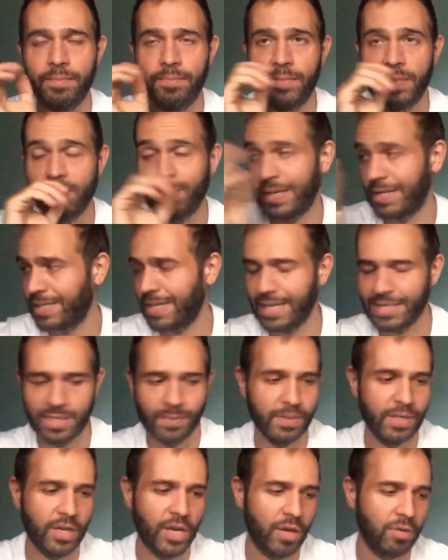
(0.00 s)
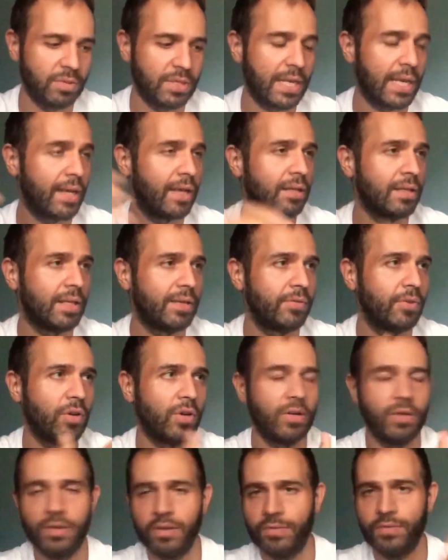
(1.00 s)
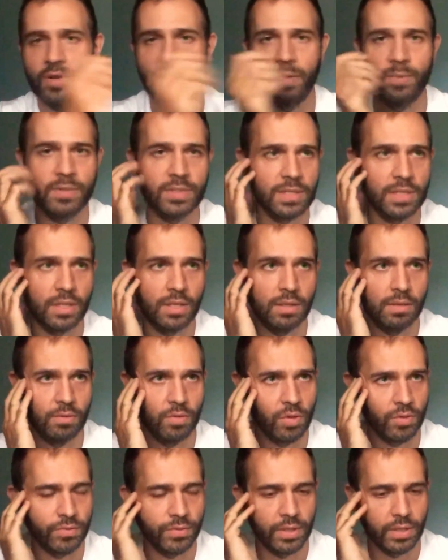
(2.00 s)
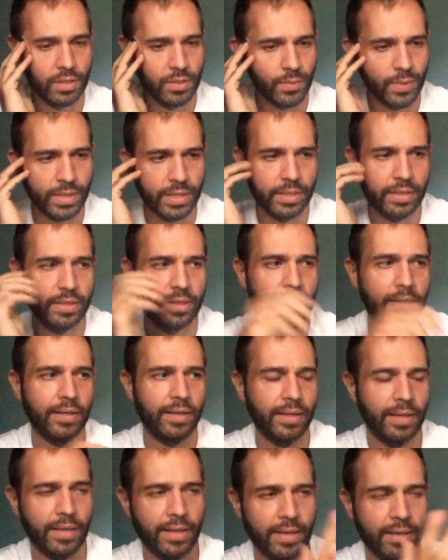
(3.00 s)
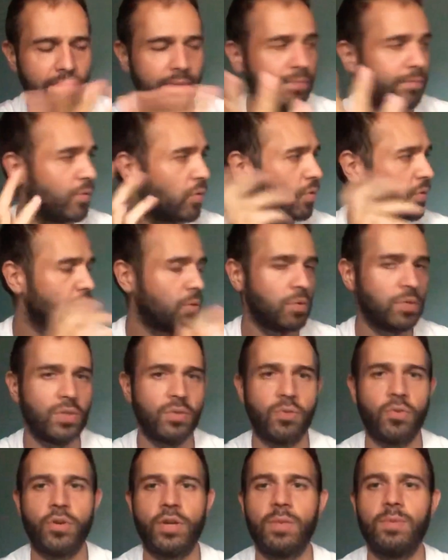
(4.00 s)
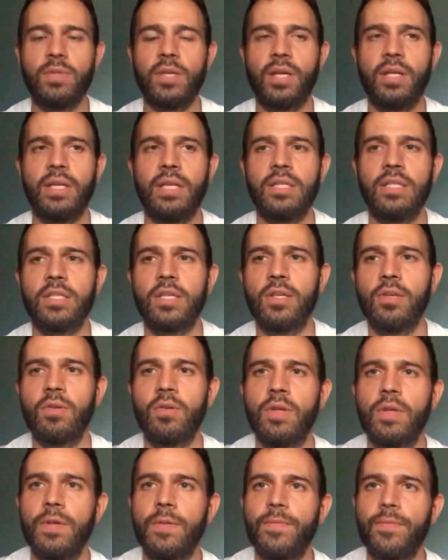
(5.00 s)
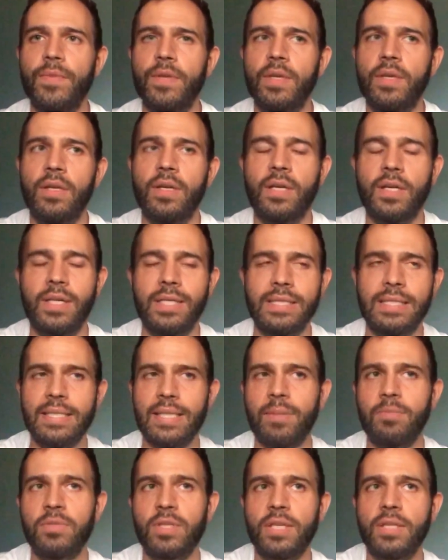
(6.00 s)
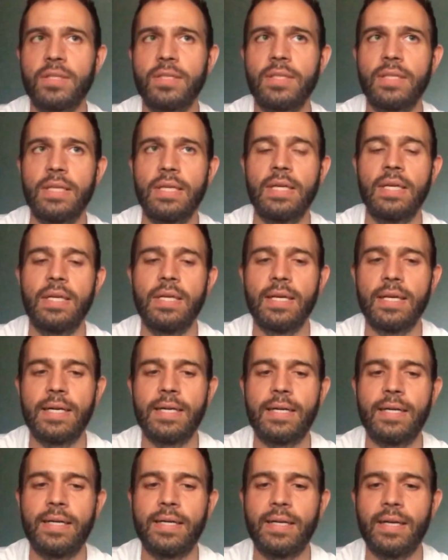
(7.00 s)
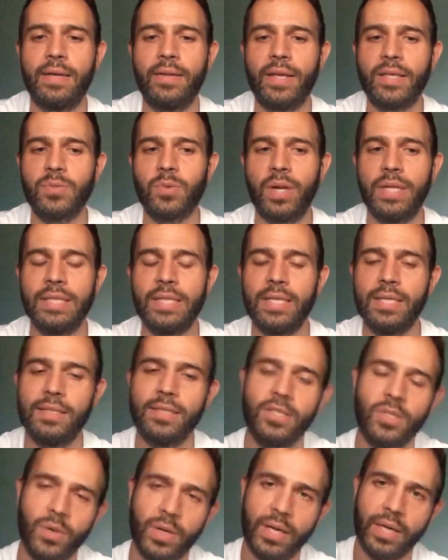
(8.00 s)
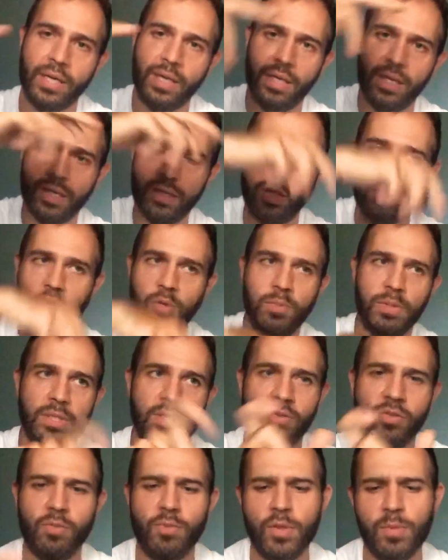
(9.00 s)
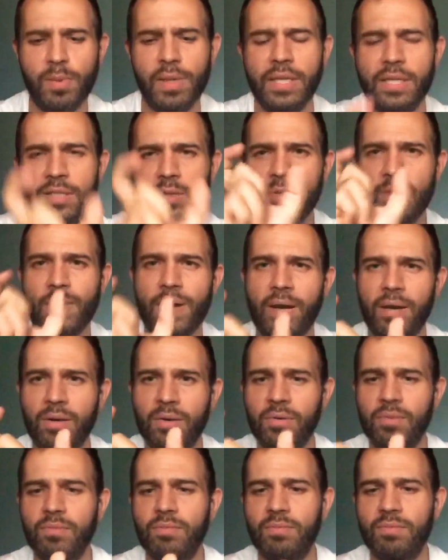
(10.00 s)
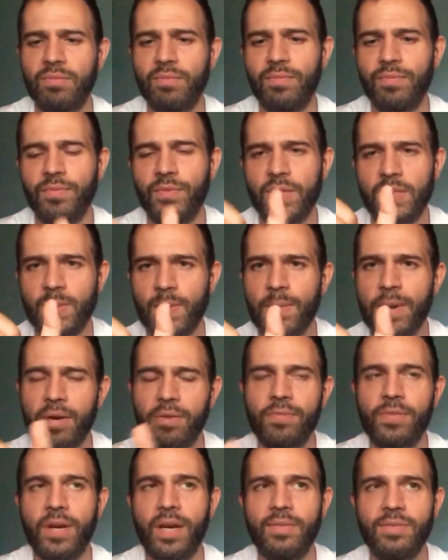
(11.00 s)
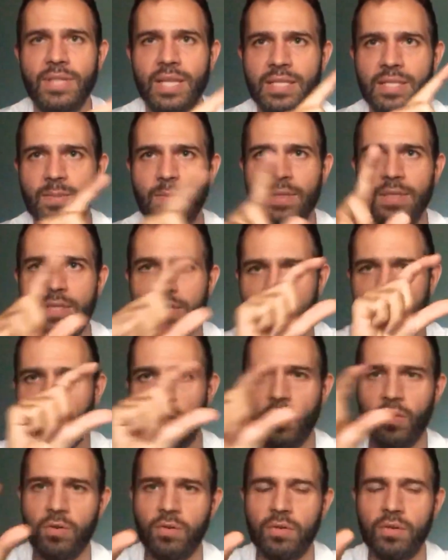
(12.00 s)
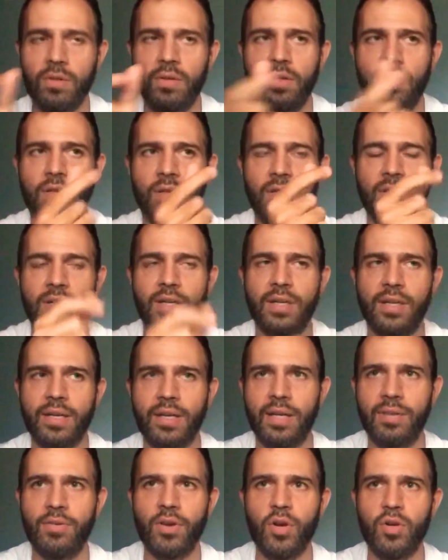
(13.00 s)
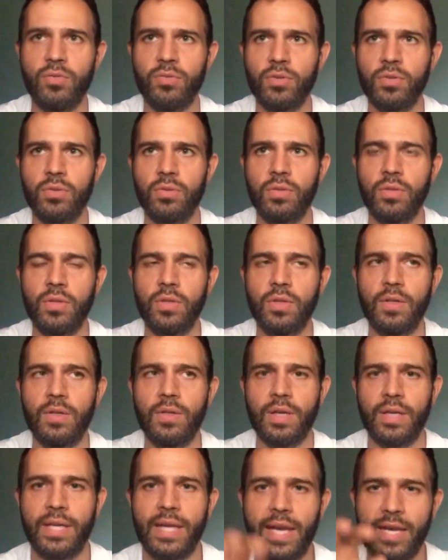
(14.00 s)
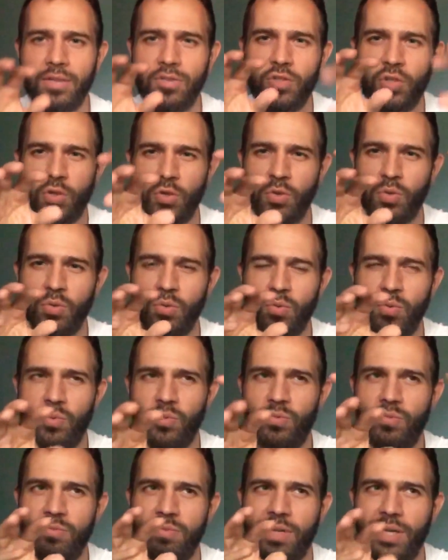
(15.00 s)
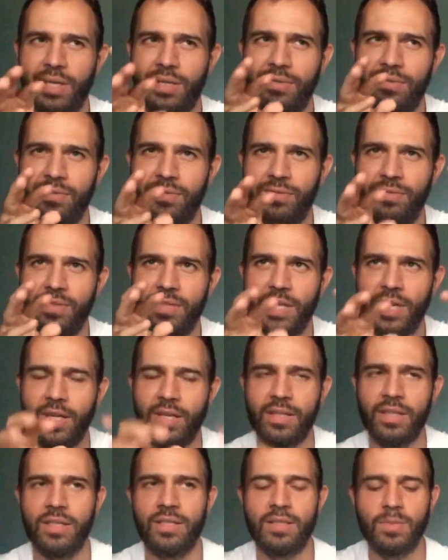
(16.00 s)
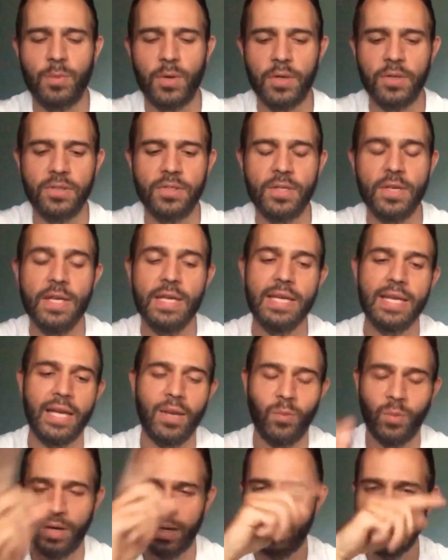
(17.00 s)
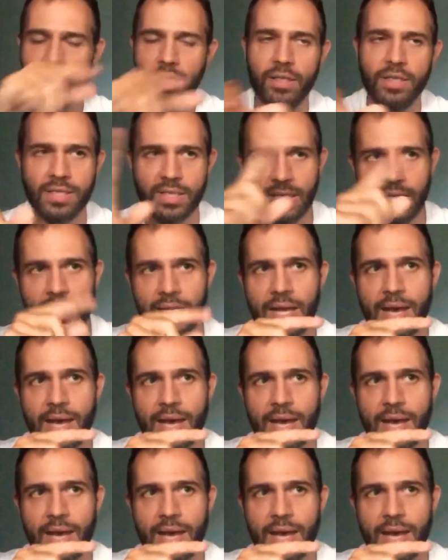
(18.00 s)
Especially as I'm in a hotel, I've got a pharmacy not far away. I can get all sorts of creams that I need to, antiseptics, and that's what I did. So I cut the whole blister. The blister was about 5 centimeters long, kind of oval, and it had 2 kind of darker spots. When I cut the skin